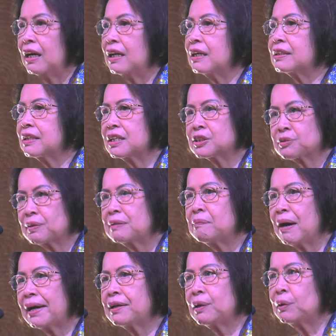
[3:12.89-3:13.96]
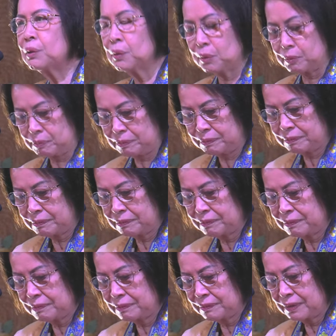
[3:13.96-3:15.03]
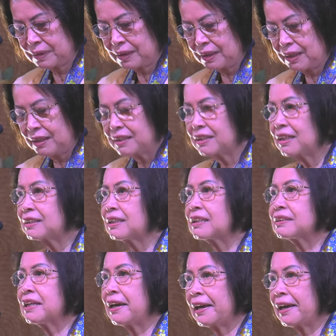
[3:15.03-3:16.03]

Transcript: It is with my hope that at the